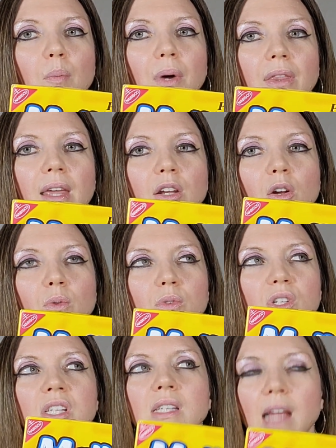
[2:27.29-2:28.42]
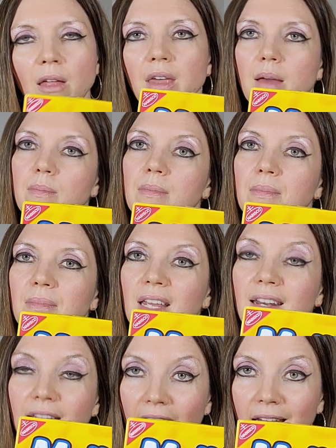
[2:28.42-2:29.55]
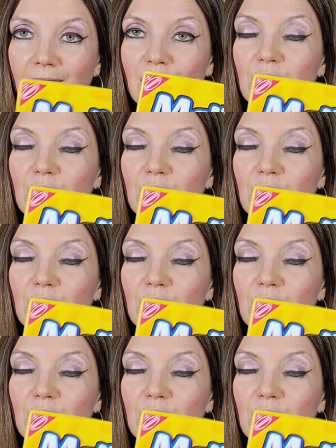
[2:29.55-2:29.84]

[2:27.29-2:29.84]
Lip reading: but they don't sell them in Canada.